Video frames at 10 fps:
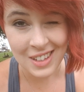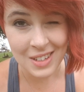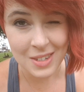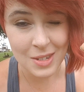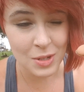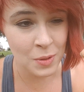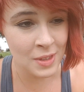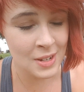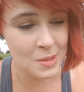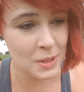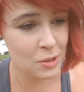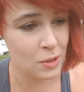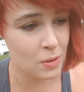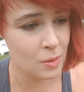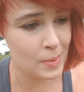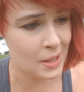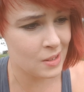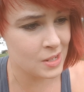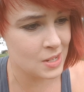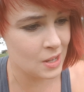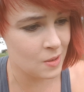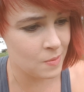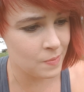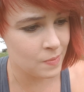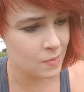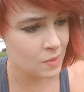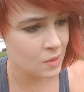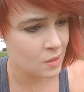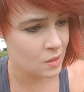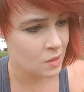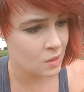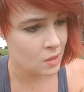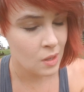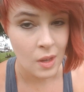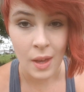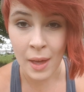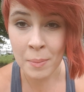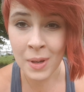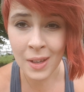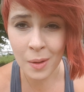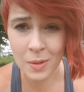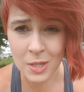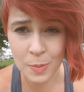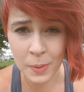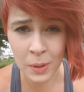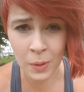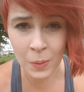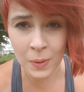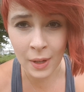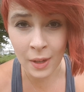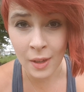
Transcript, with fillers: It's too thin to be a crotal bell, so I'm gonna go with spoon.